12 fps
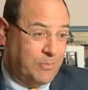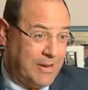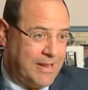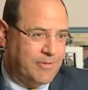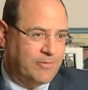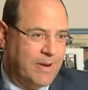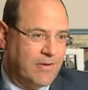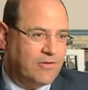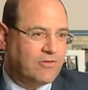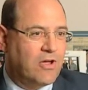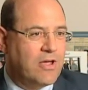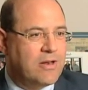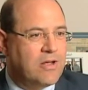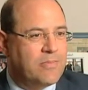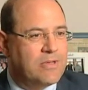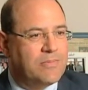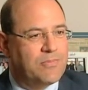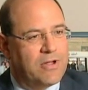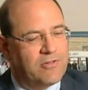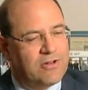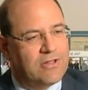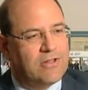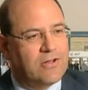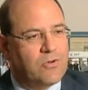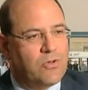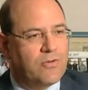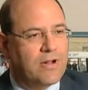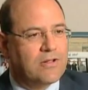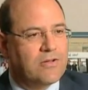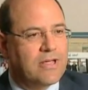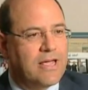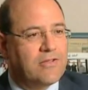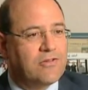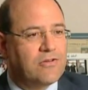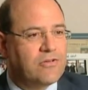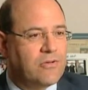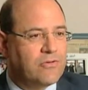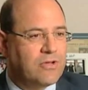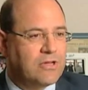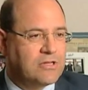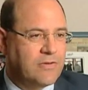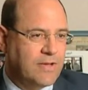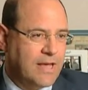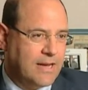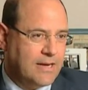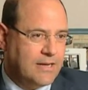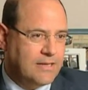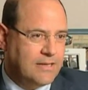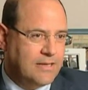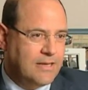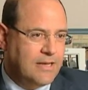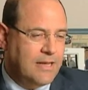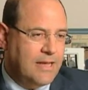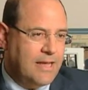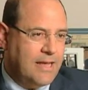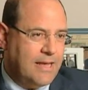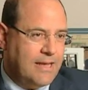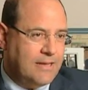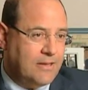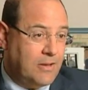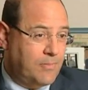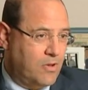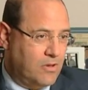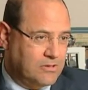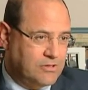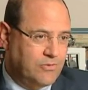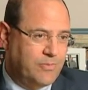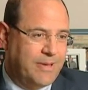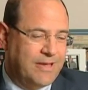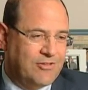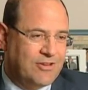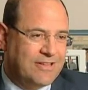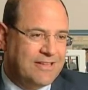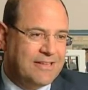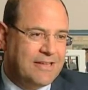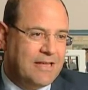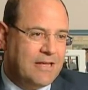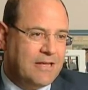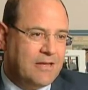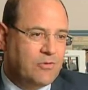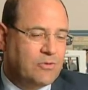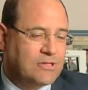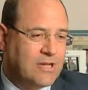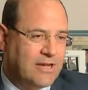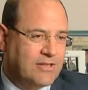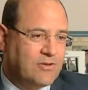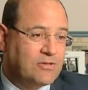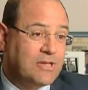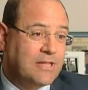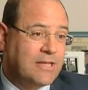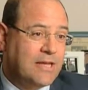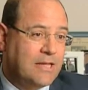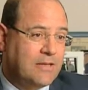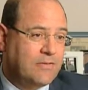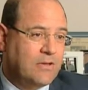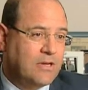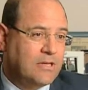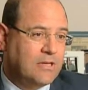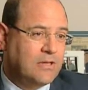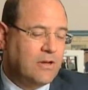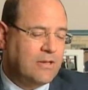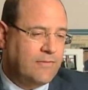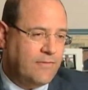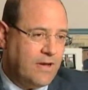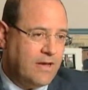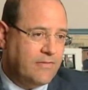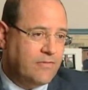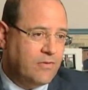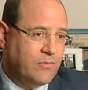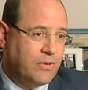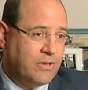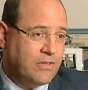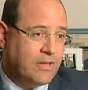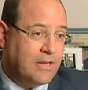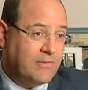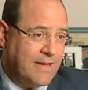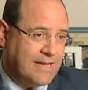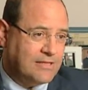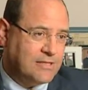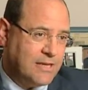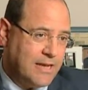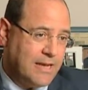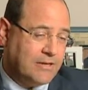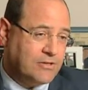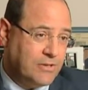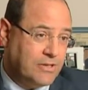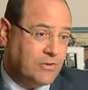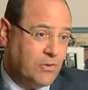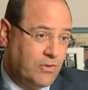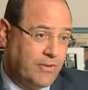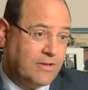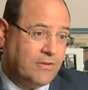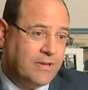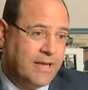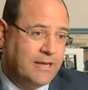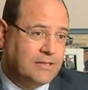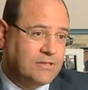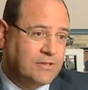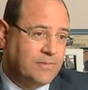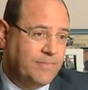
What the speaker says: My name is Barry Stein. I'm the president of the Colorectal Cancer Association of Canada, and I'm also a patient who was diagnosed at the end of 1995 with advanced, actually, colorectal cancer.